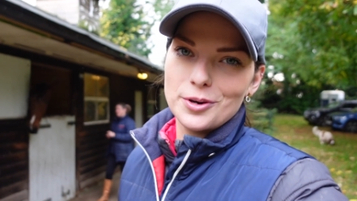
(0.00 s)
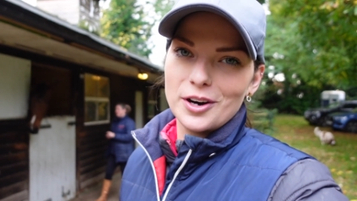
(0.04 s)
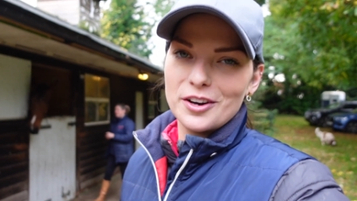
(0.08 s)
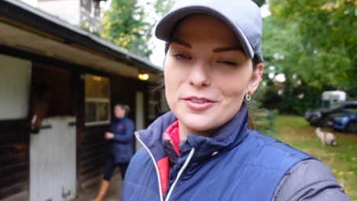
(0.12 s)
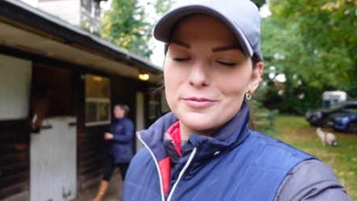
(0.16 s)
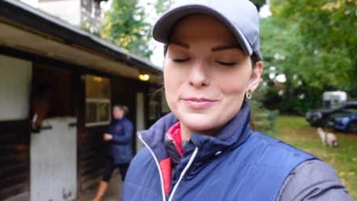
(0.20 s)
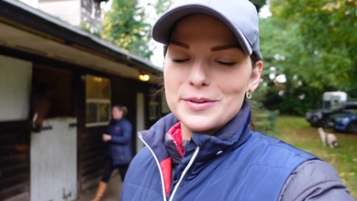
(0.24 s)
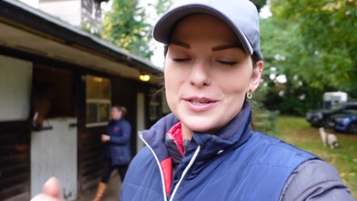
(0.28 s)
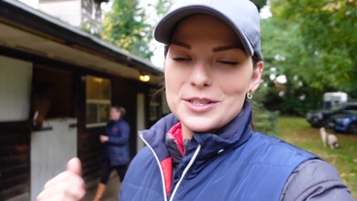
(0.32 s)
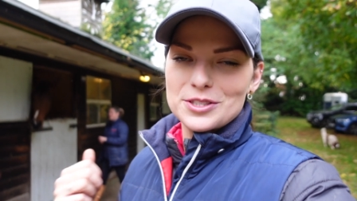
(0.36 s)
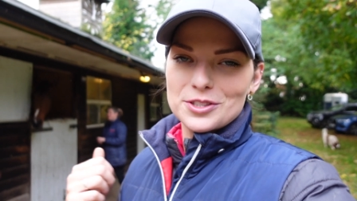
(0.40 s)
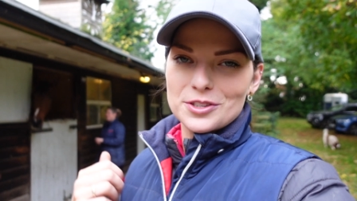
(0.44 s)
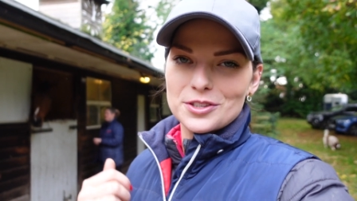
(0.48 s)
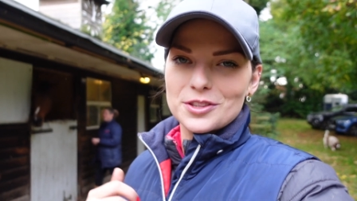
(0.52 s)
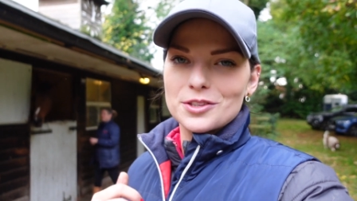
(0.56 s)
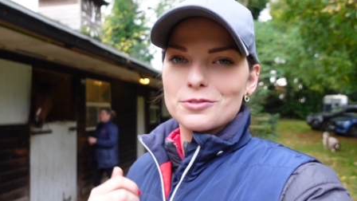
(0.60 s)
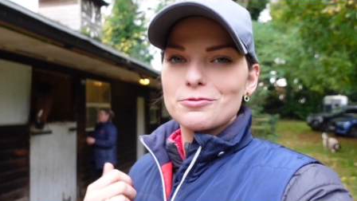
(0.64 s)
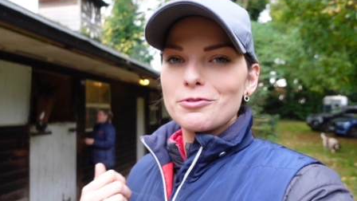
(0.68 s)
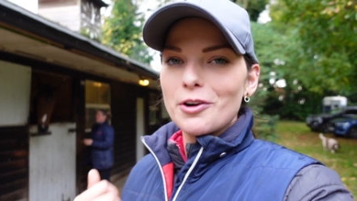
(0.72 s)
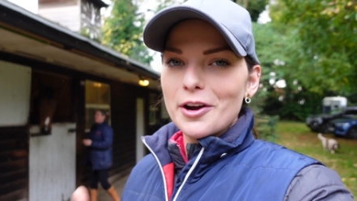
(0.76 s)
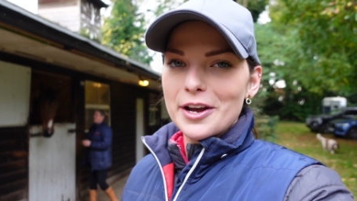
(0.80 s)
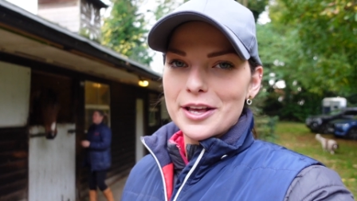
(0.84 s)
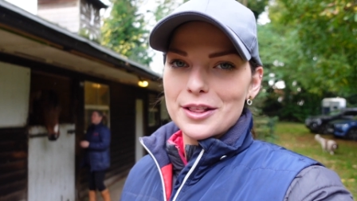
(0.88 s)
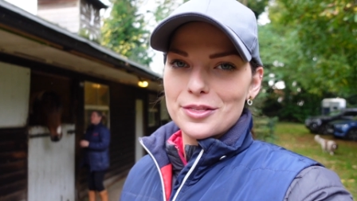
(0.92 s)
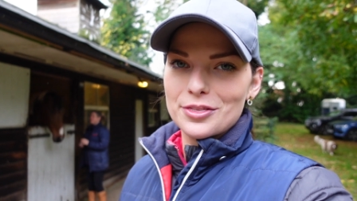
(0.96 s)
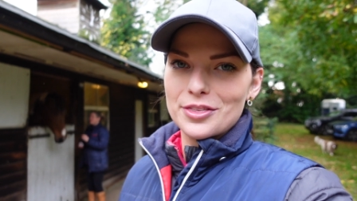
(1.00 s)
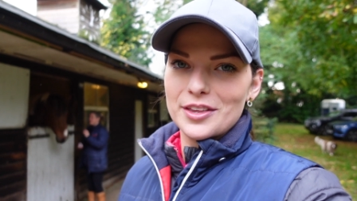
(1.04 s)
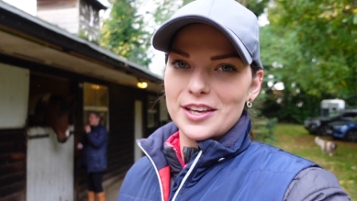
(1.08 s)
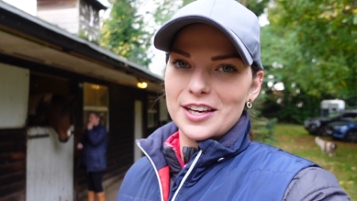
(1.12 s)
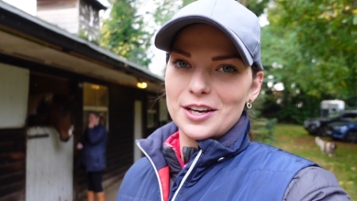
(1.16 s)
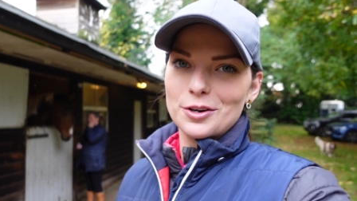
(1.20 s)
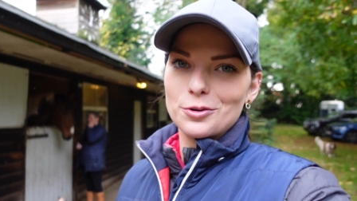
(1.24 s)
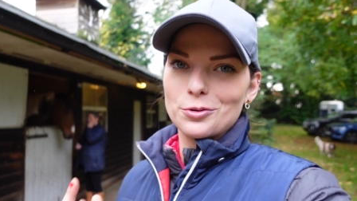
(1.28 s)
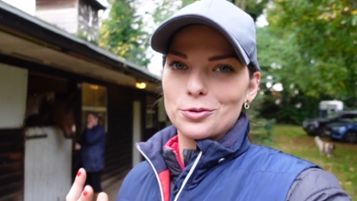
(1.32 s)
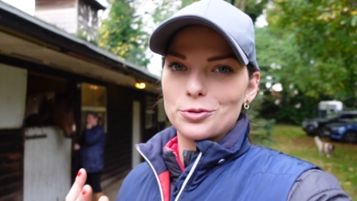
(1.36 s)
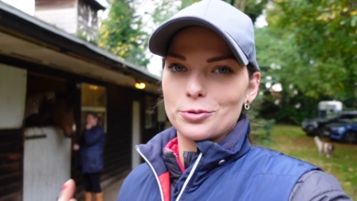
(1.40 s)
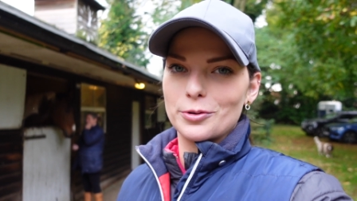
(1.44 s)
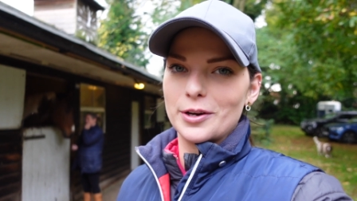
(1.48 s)
I've been doing the right
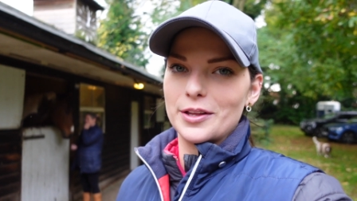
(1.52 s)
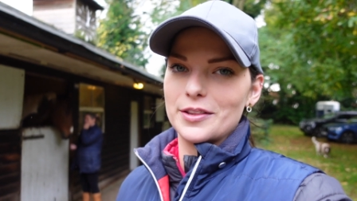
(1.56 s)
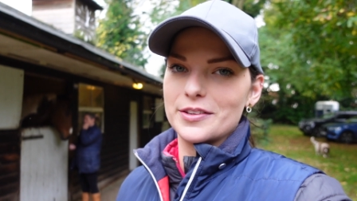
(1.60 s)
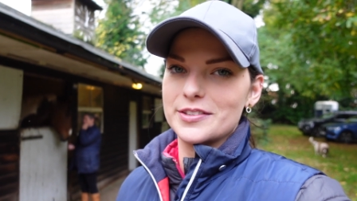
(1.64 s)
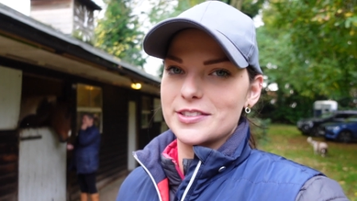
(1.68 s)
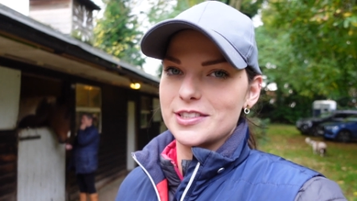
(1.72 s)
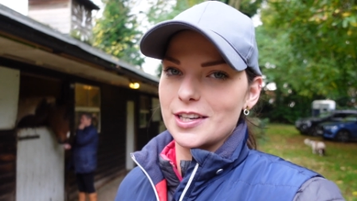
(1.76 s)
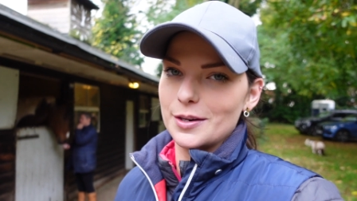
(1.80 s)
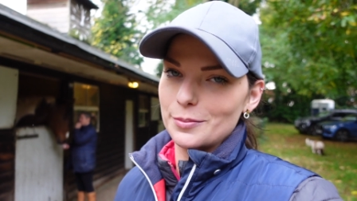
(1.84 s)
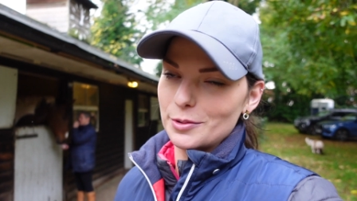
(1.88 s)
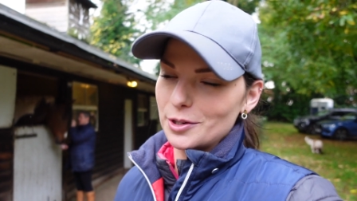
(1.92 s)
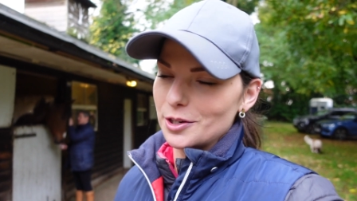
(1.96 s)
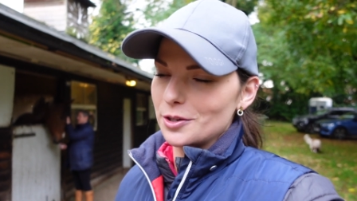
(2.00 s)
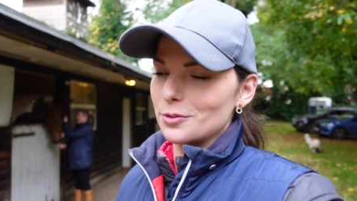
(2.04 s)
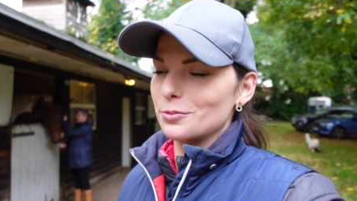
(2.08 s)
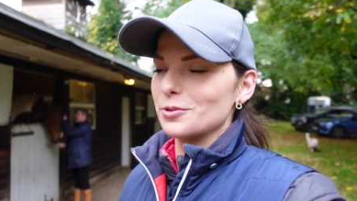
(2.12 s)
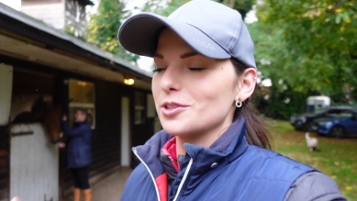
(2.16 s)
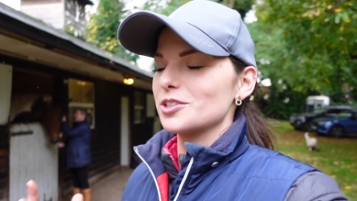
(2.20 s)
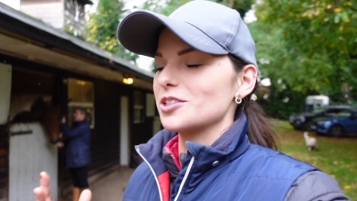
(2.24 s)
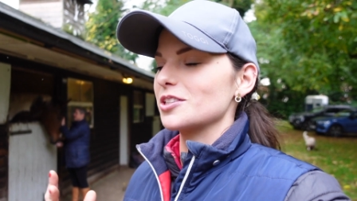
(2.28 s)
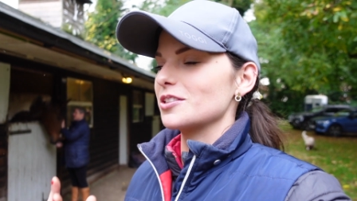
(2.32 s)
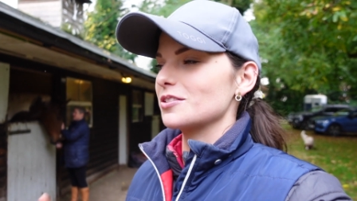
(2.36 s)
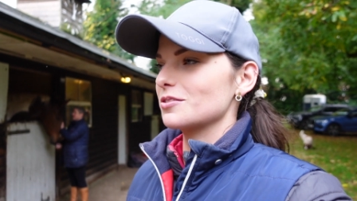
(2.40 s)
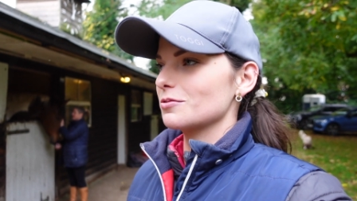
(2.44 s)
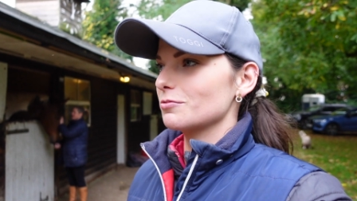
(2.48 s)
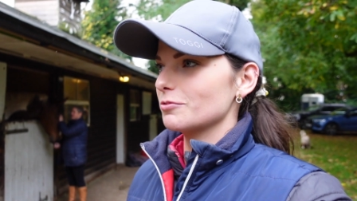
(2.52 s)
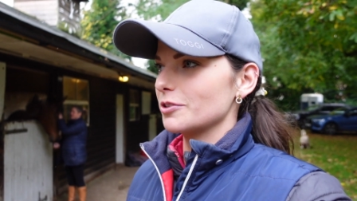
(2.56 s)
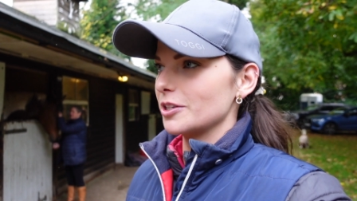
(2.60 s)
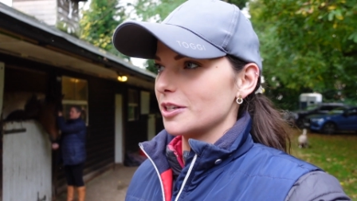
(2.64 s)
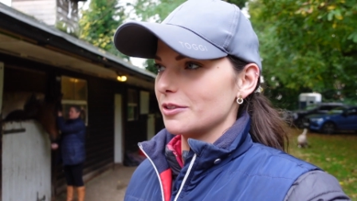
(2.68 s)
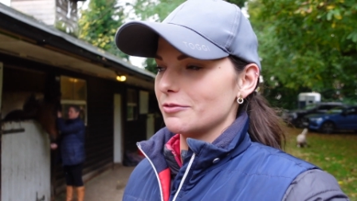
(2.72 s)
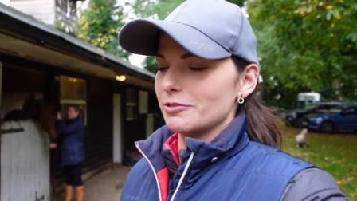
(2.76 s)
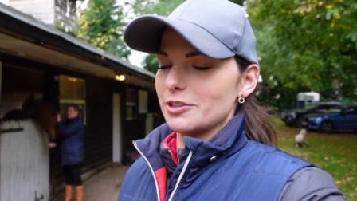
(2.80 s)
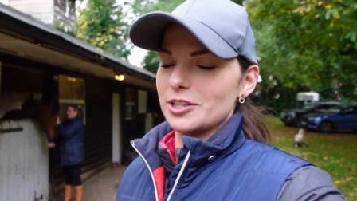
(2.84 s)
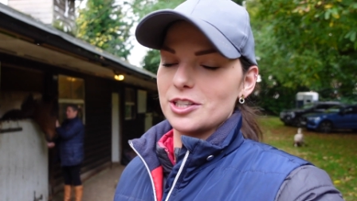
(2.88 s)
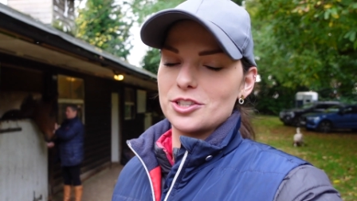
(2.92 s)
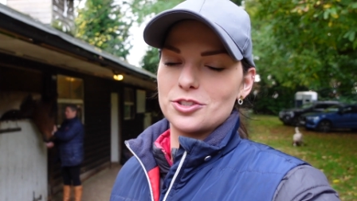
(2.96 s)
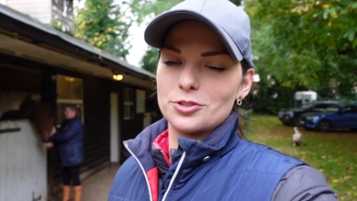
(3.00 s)
thing all throughout the summer, which is really
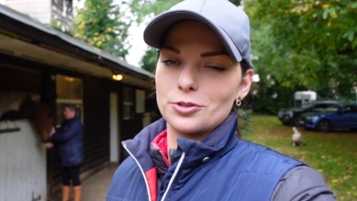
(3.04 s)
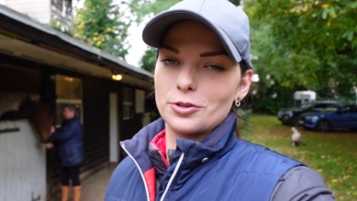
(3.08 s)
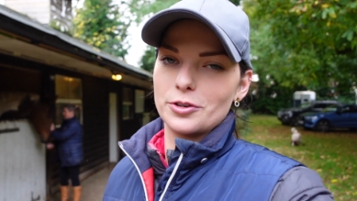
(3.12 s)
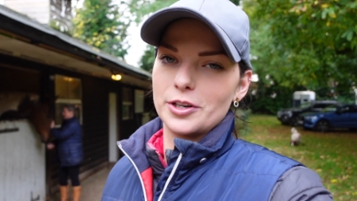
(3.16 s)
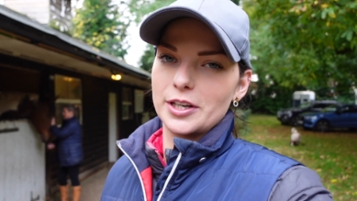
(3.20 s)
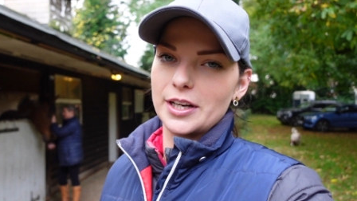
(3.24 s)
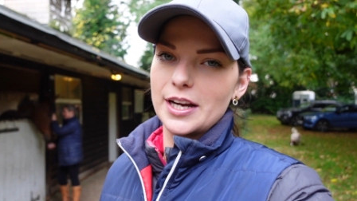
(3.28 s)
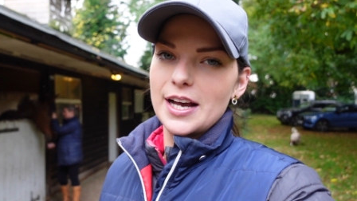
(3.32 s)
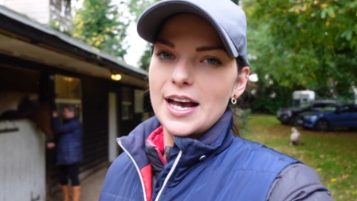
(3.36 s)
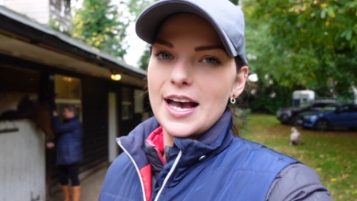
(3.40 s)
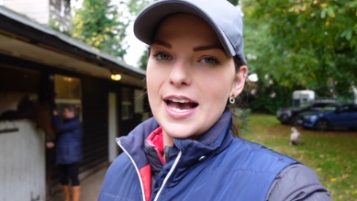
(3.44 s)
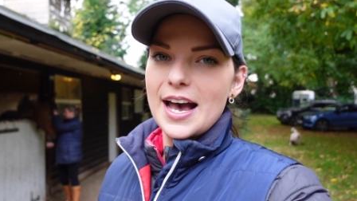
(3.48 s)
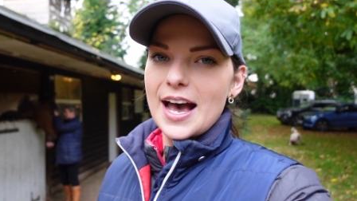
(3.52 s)
reassuring,